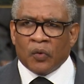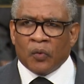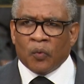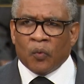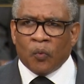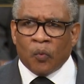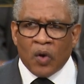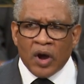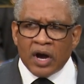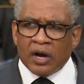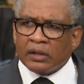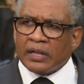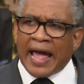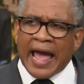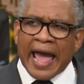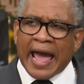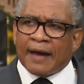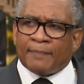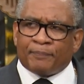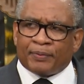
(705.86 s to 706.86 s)
will
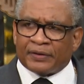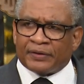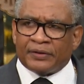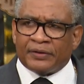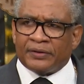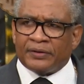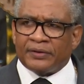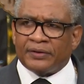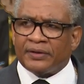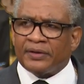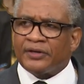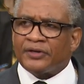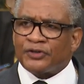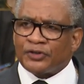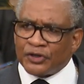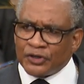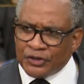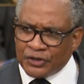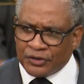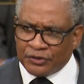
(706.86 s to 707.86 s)
happen
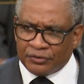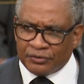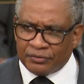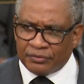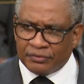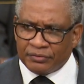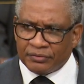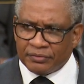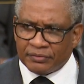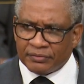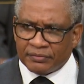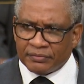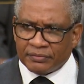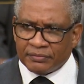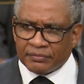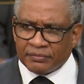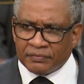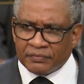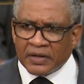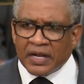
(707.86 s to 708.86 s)
to you.
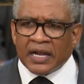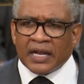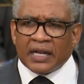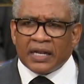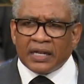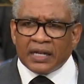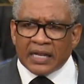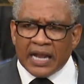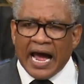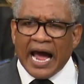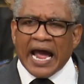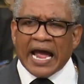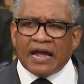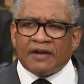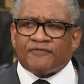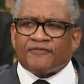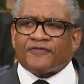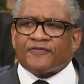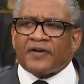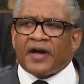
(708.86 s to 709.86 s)

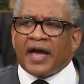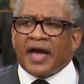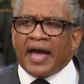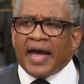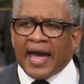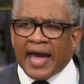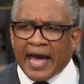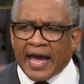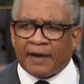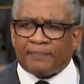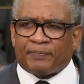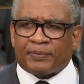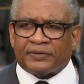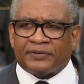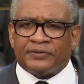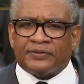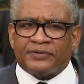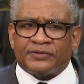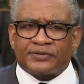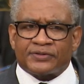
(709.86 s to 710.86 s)
Life
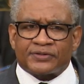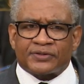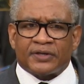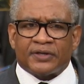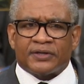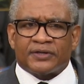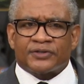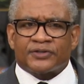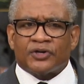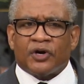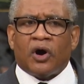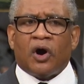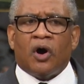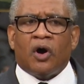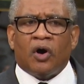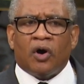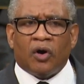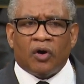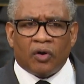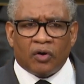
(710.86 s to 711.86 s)
happens to
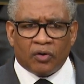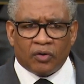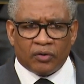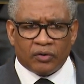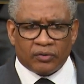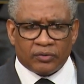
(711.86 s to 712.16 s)
all.